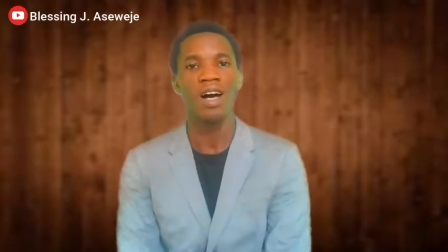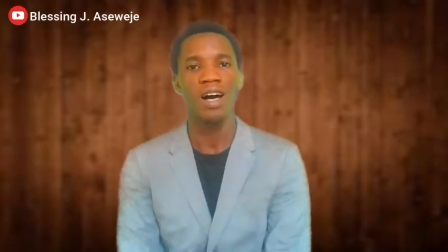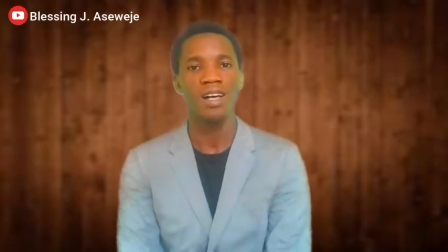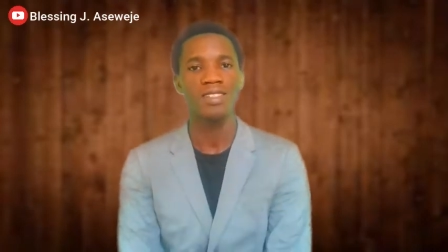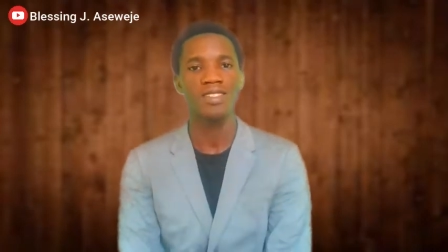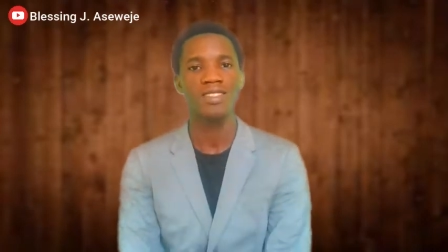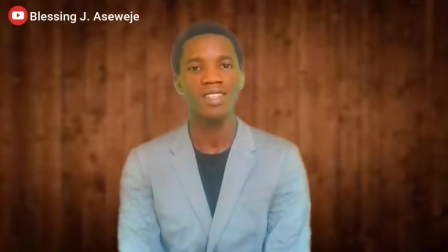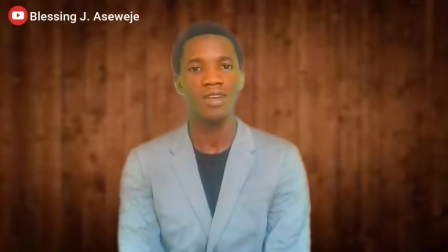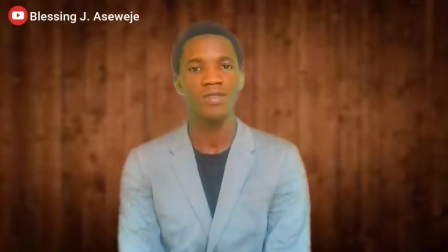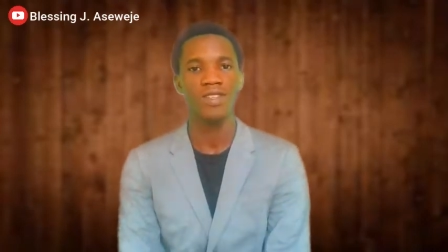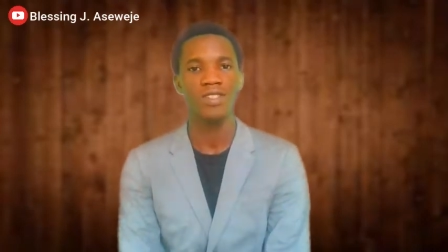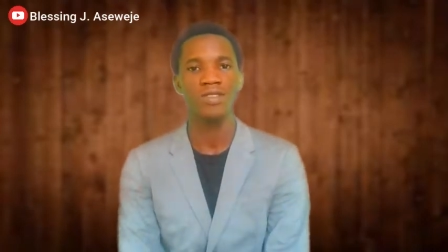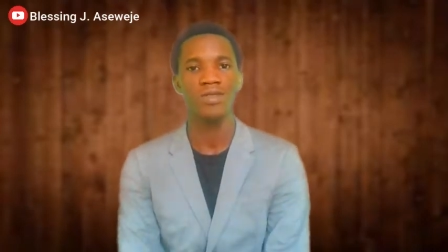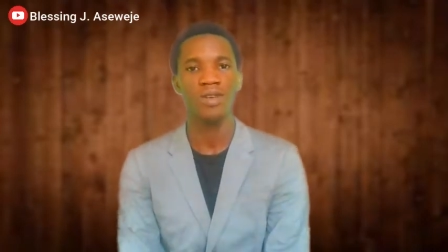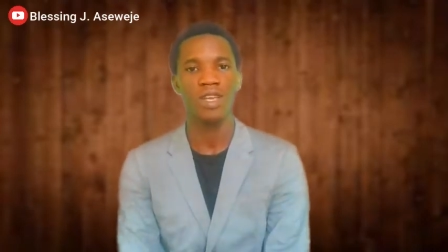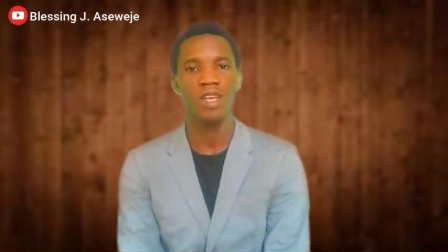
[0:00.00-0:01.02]
uh,
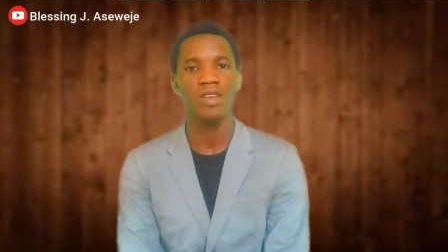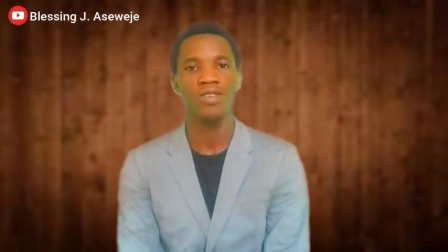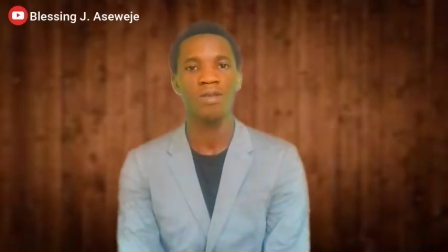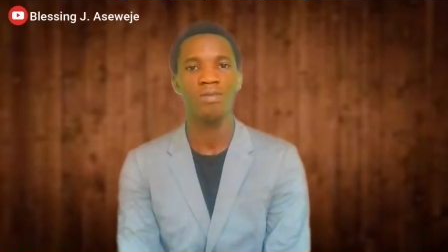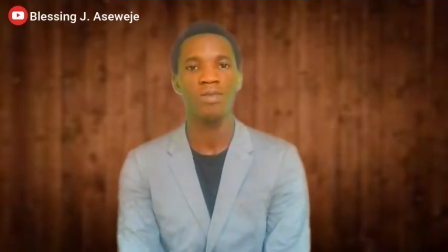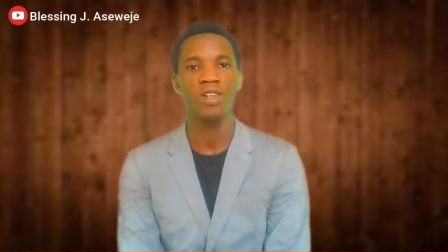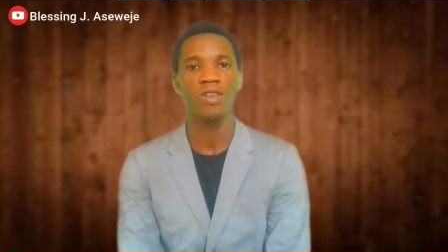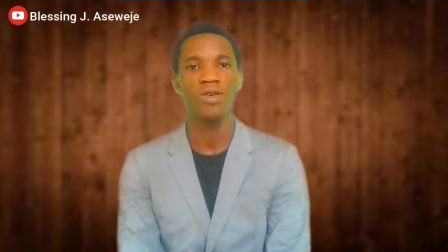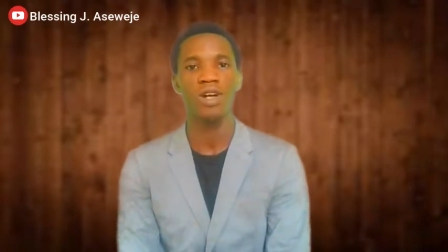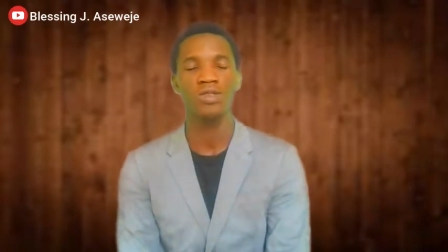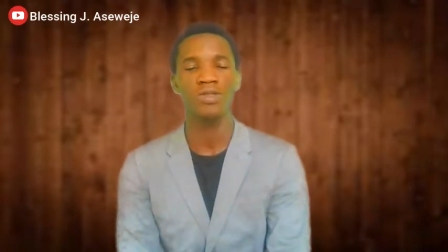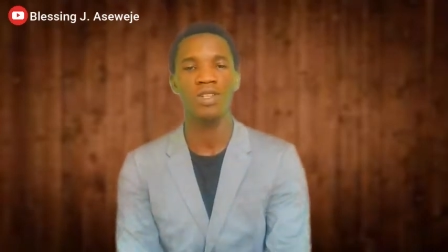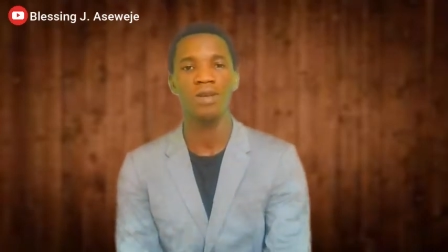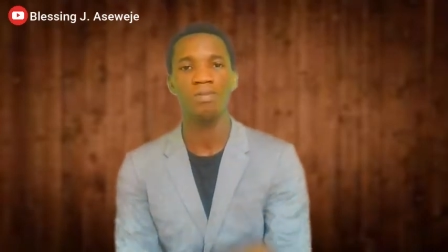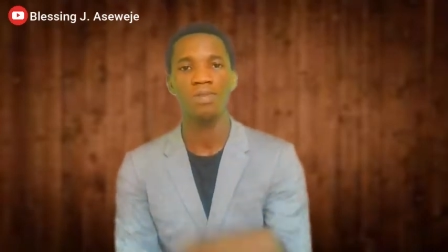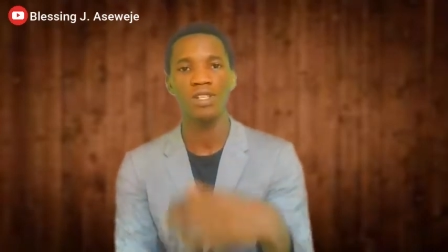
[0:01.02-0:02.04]
service, okay? You have been loyal
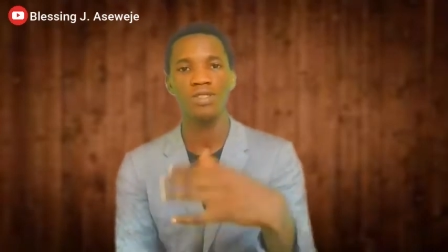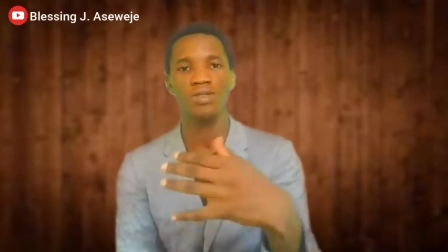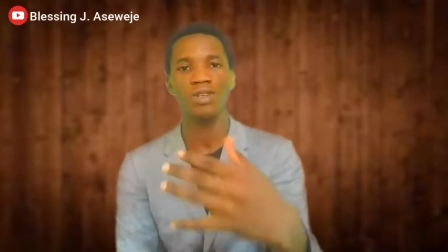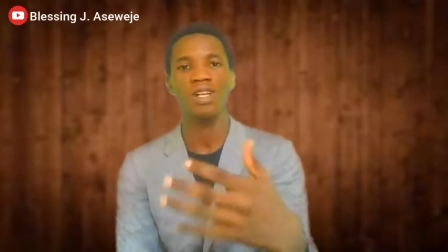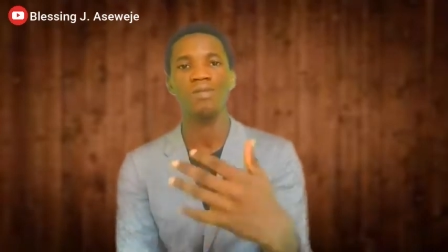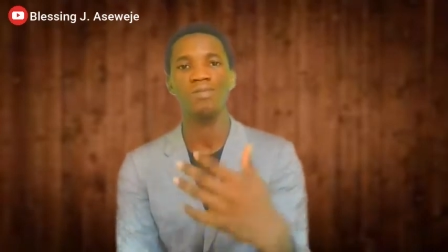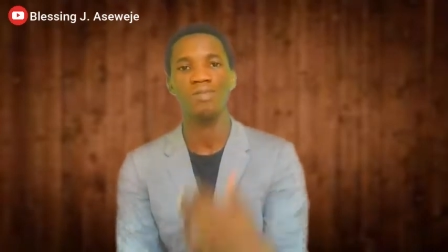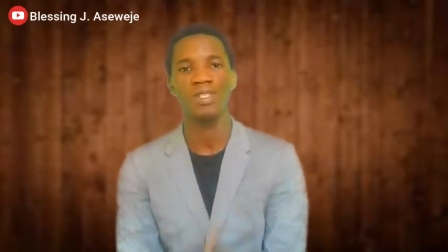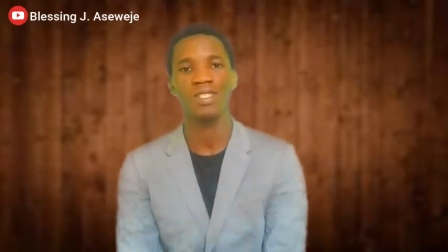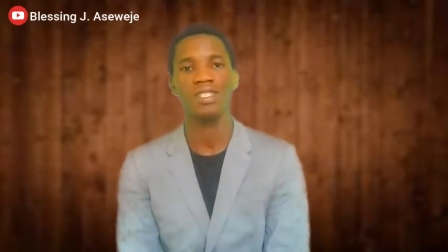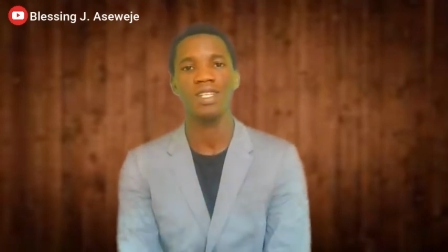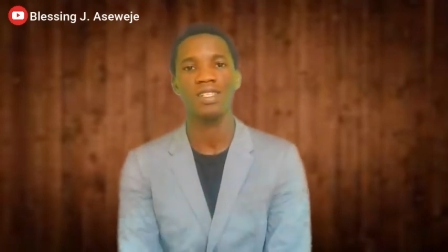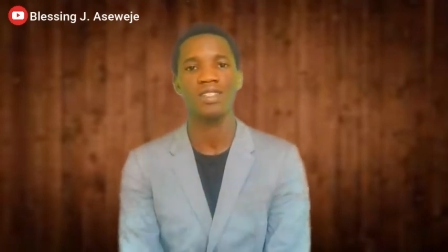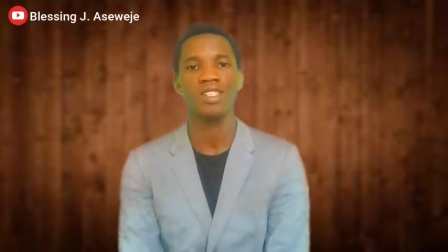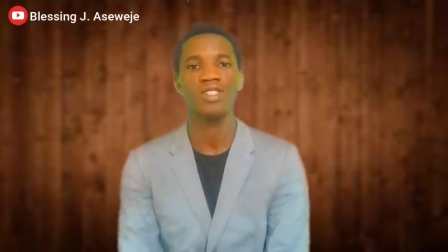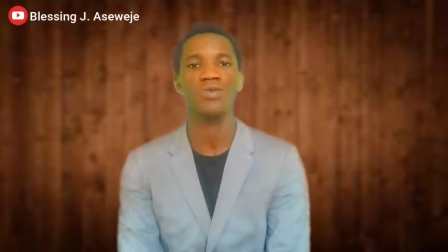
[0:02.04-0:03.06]
to that particular
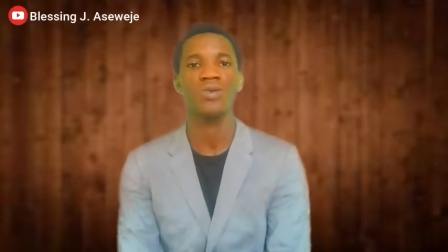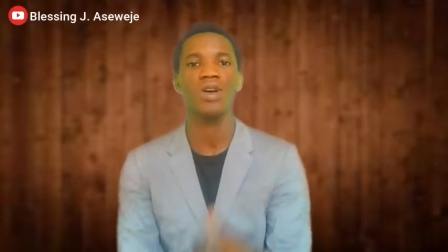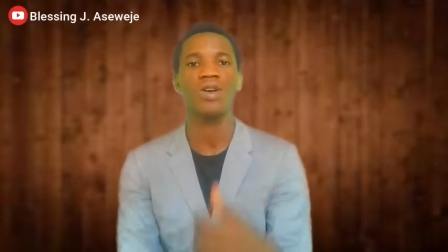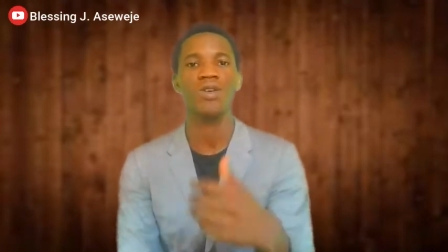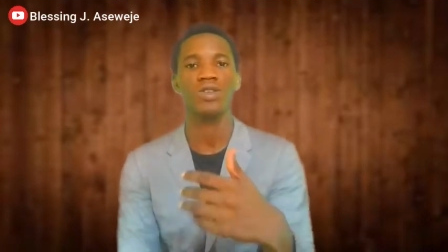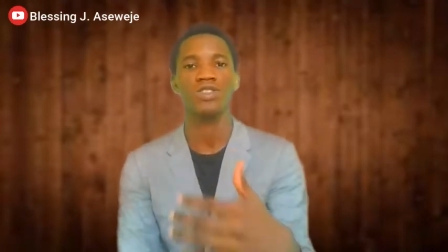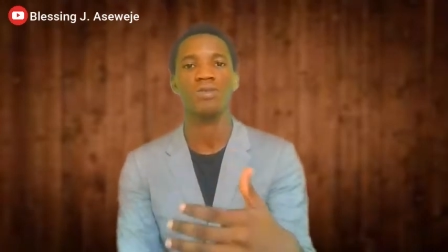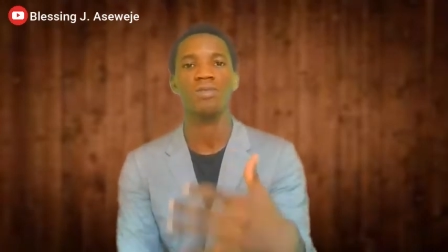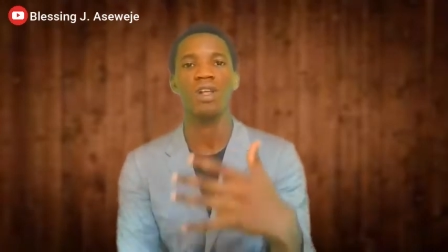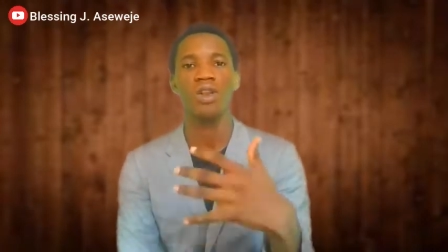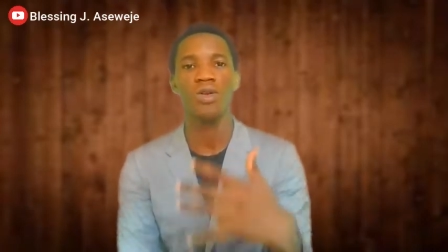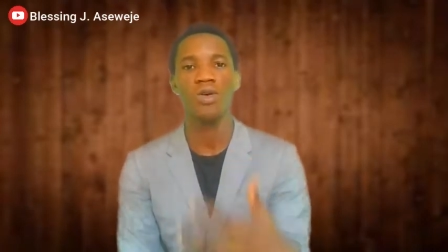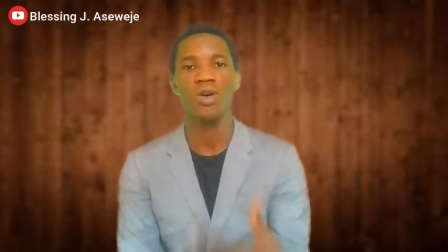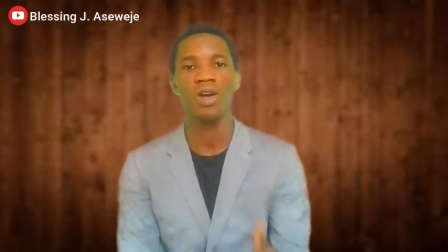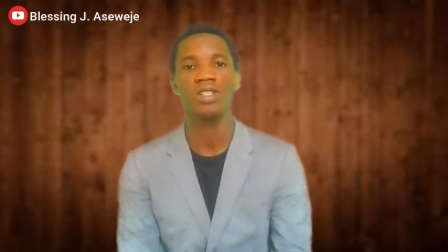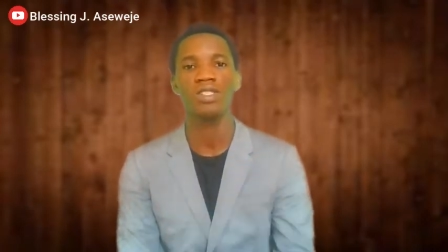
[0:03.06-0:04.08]
business. This is where customer
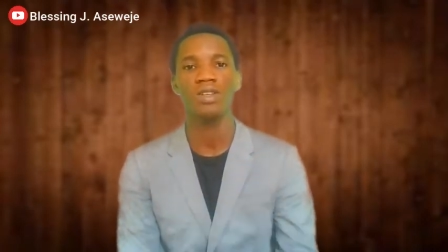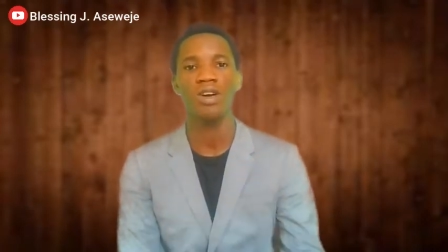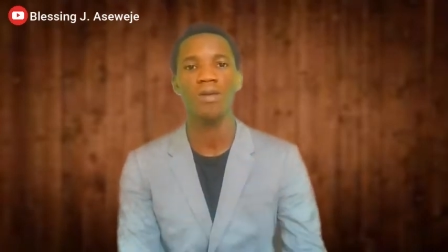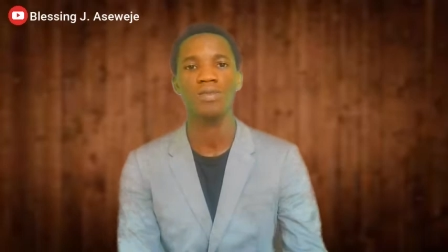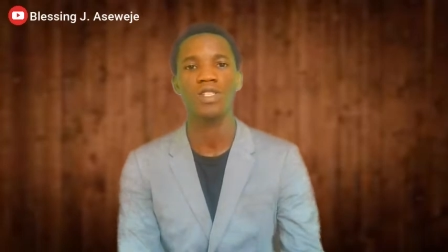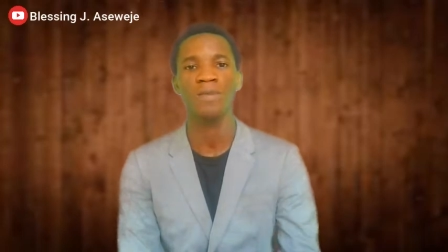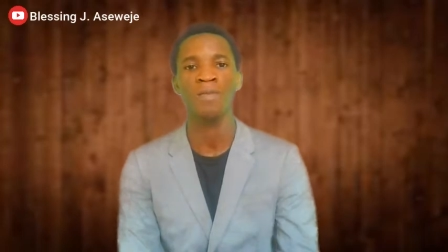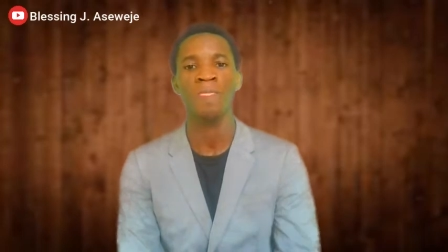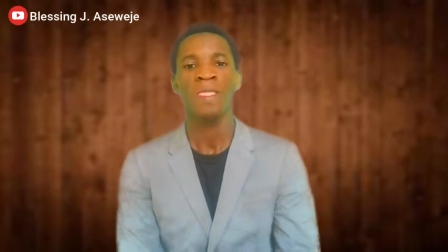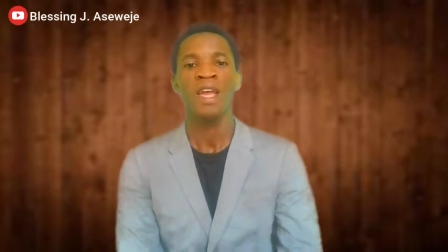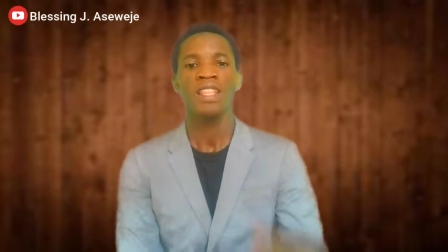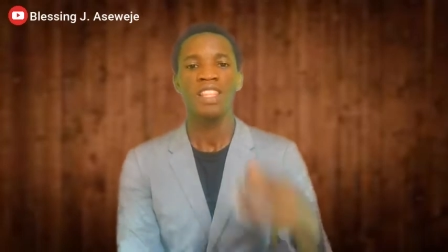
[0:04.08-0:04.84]
loyalty comes in.